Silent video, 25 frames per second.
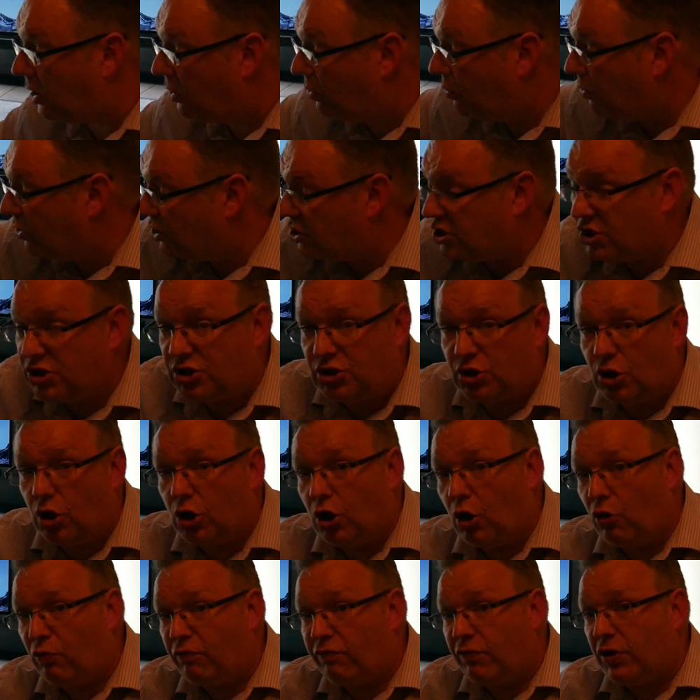which is your
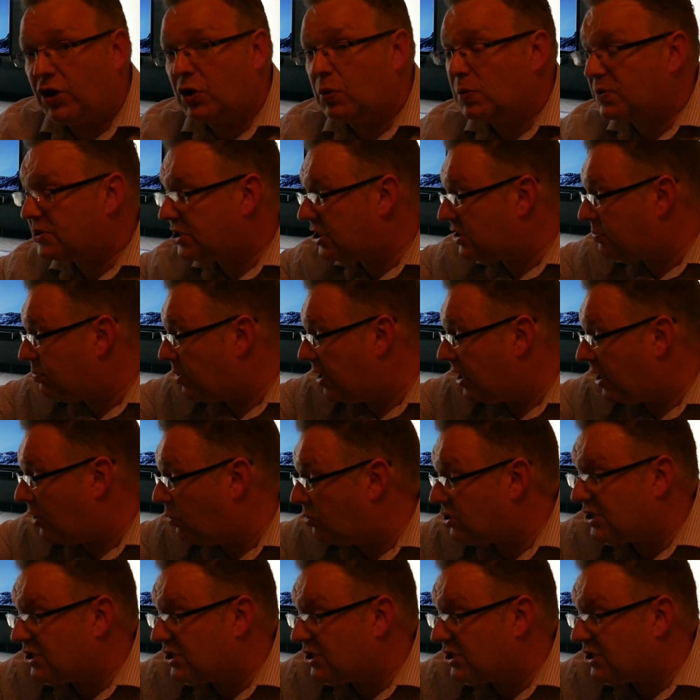low frequency speaker,